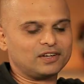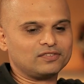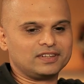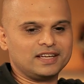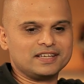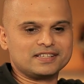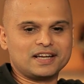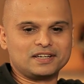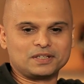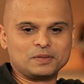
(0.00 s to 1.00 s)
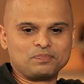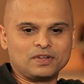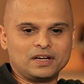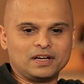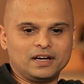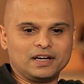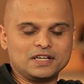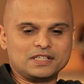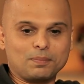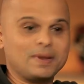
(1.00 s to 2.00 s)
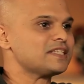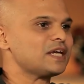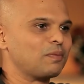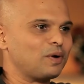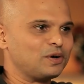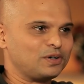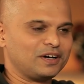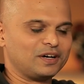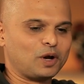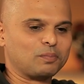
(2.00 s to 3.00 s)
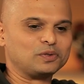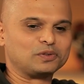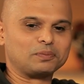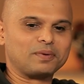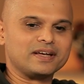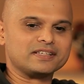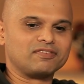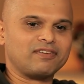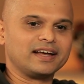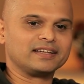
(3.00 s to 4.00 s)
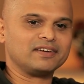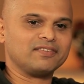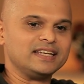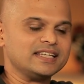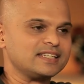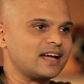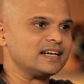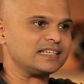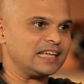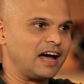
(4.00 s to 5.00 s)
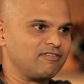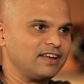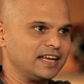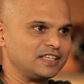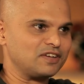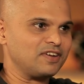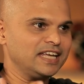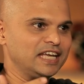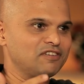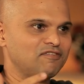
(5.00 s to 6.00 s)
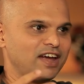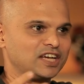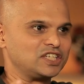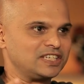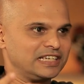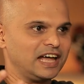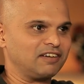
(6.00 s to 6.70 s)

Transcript: one of the things that uh, is amazing about uh, Robin Uthappa is the fact that when he starts laughing, it's a very infectious